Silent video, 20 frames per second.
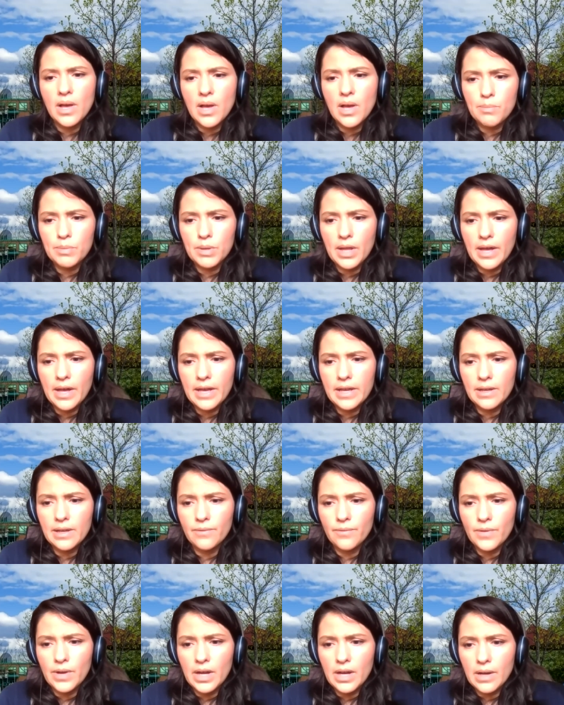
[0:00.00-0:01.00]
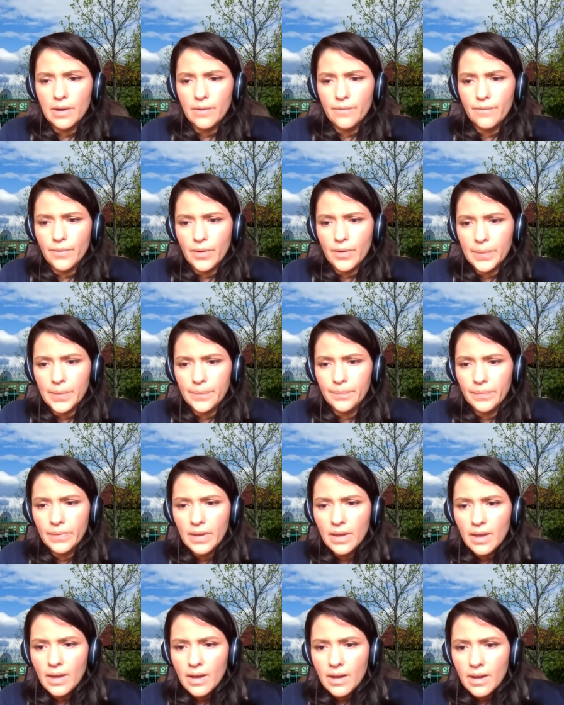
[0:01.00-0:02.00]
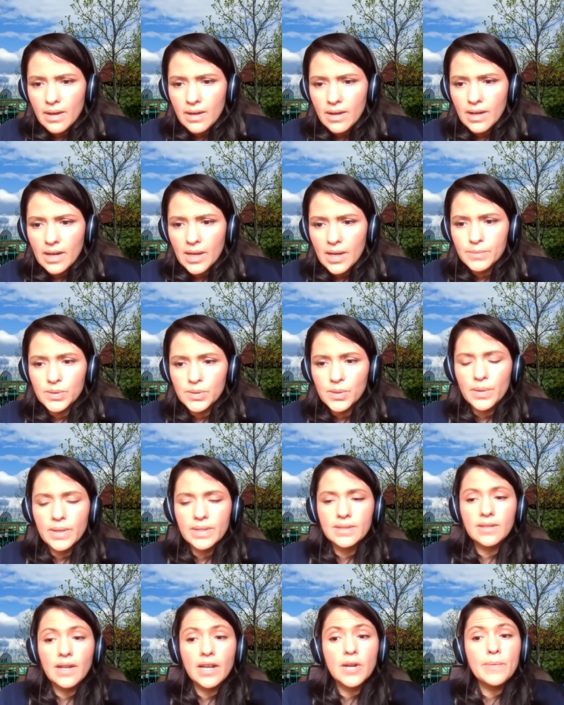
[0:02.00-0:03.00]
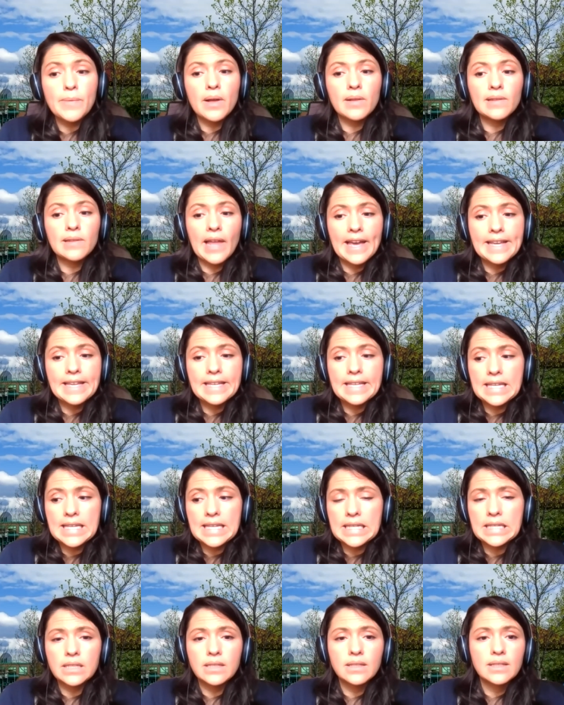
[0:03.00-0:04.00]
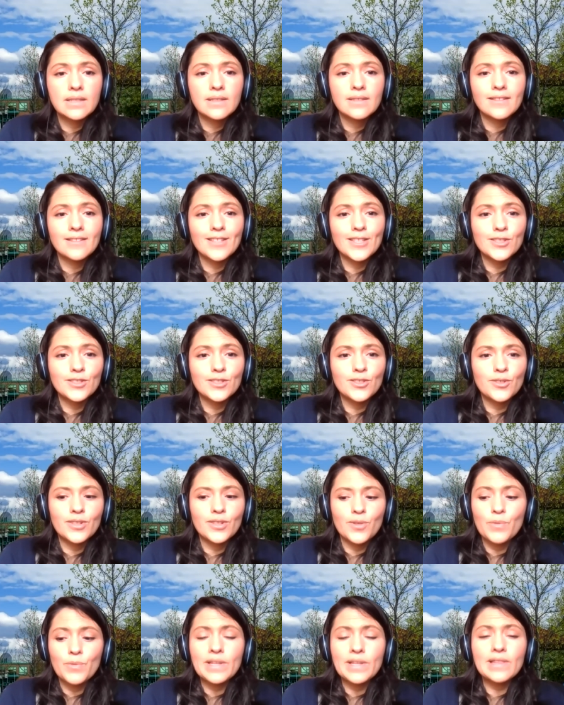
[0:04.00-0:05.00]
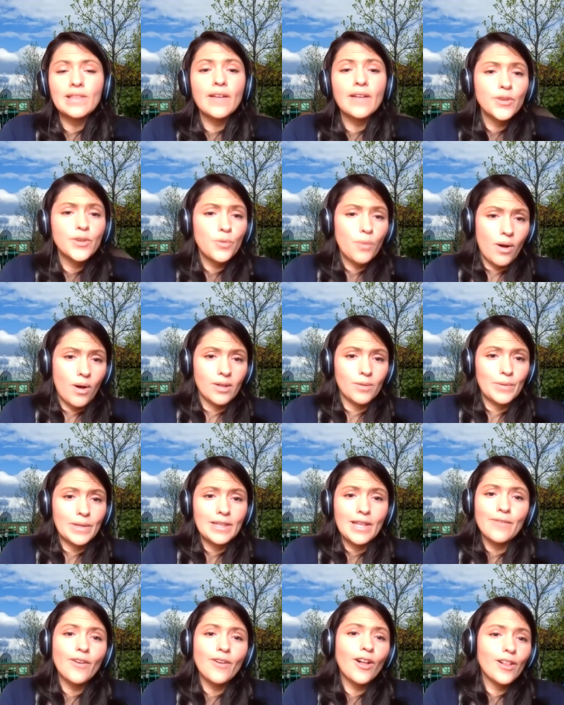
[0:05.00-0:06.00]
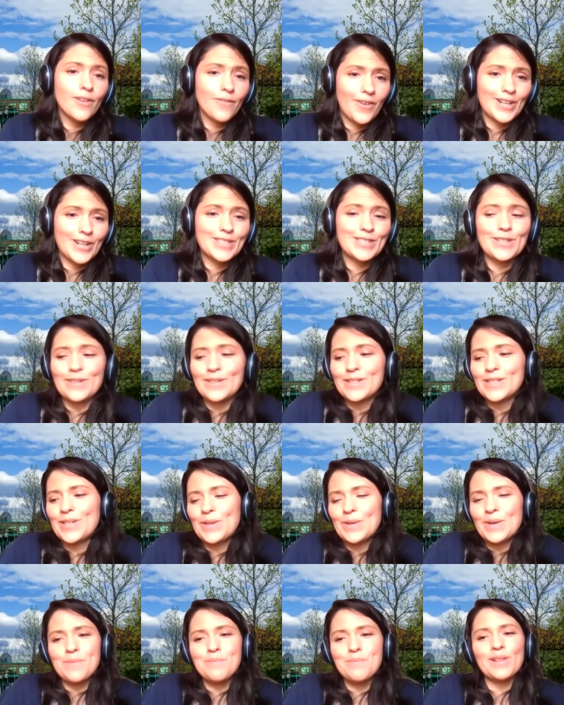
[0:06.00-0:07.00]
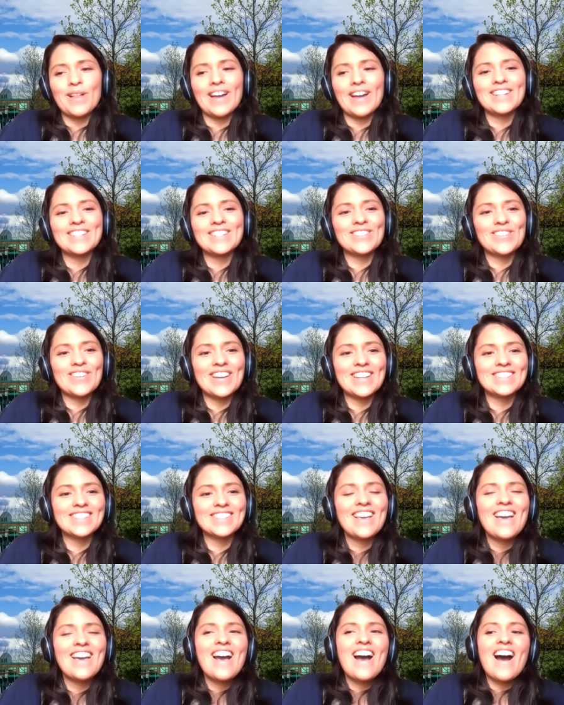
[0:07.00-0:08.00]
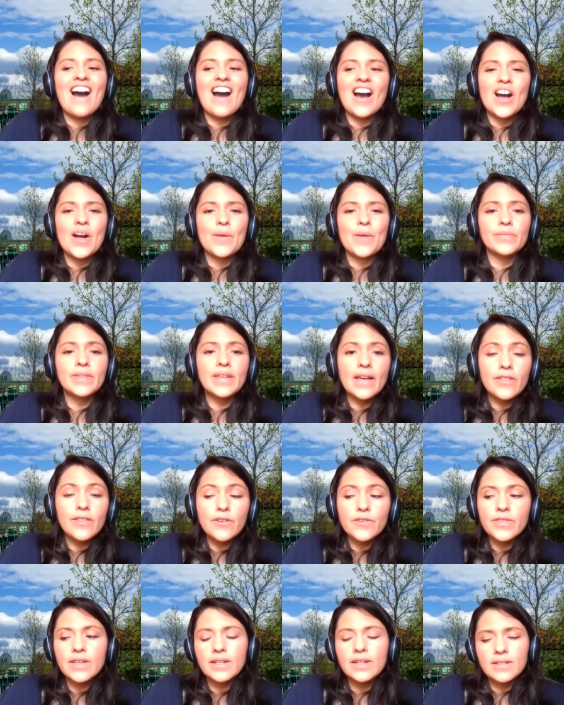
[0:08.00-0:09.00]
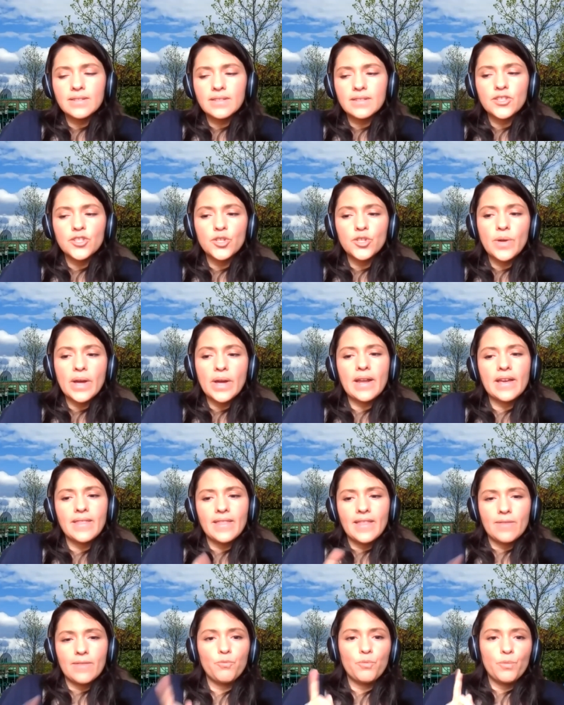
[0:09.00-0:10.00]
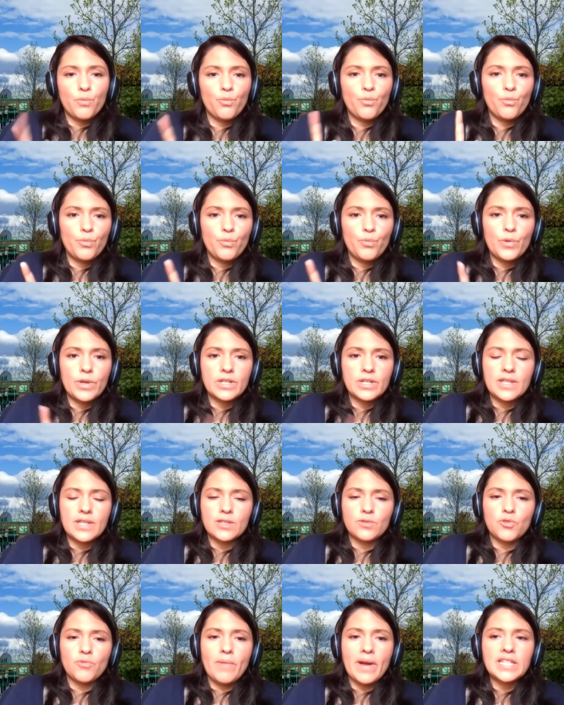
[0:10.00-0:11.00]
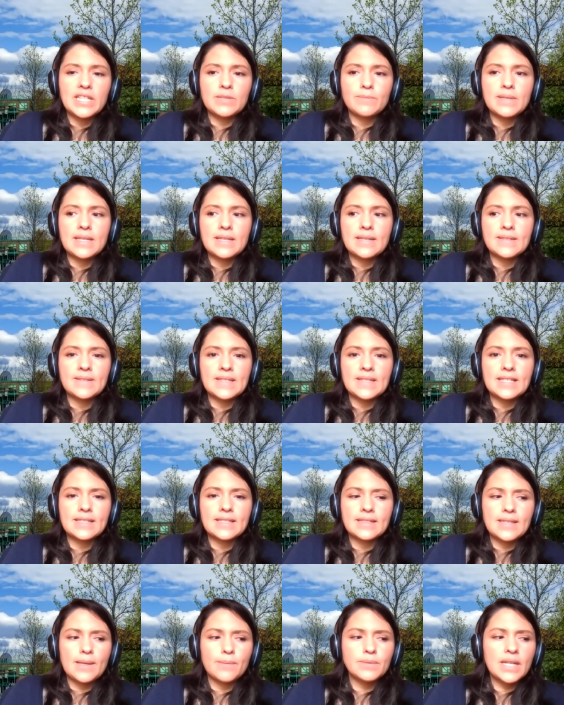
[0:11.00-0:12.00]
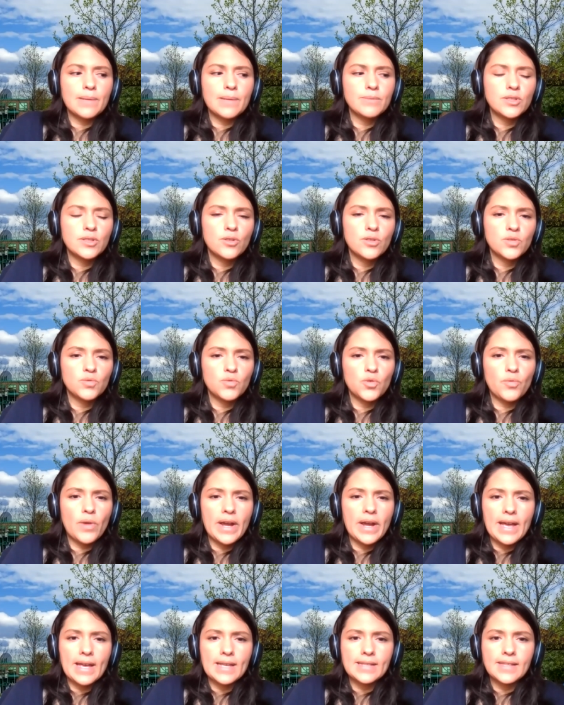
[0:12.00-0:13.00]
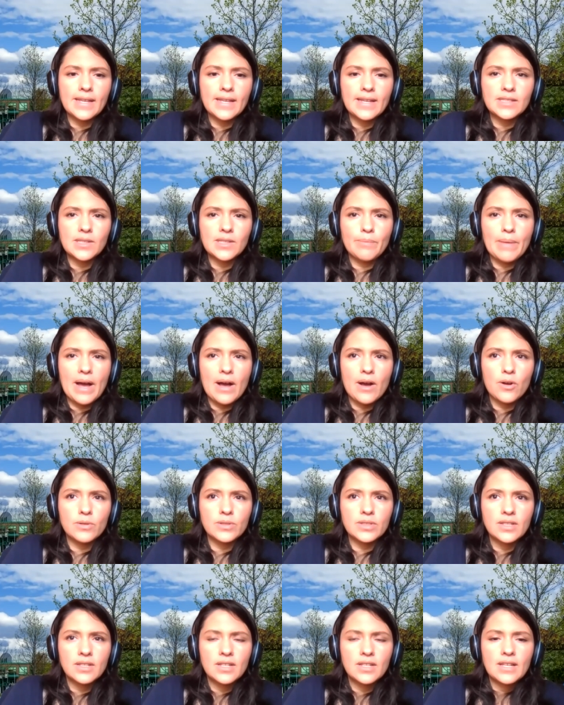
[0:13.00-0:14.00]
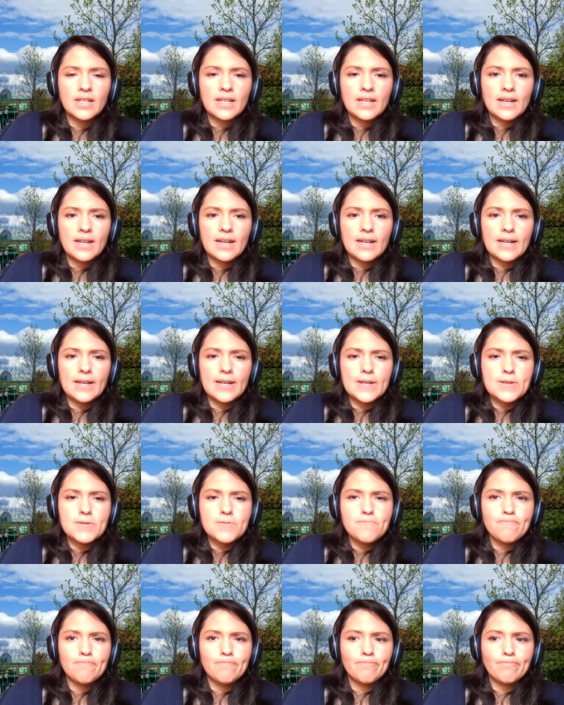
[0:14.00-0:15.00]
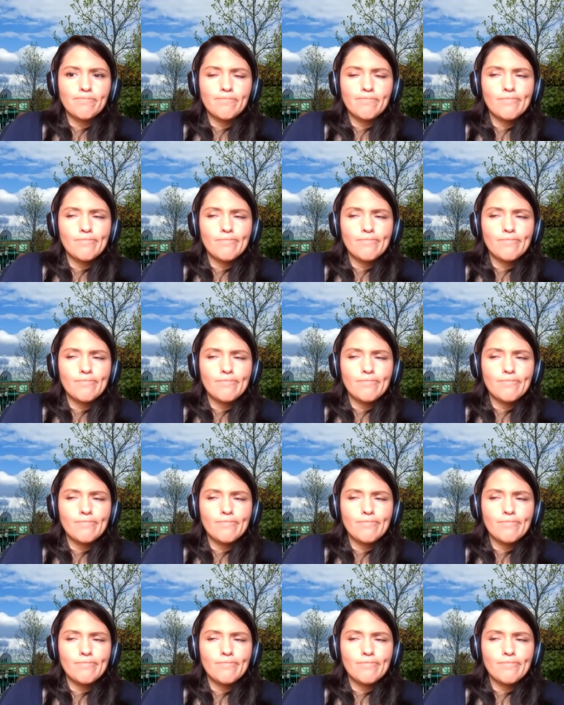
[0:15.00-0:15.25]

applying uh, from. Um, so it's not about liking the student. We love you all. We love all of our students who apply to us. Um, the other thing too, and I, what this reminds me is, is sometimes students will write essays about, um,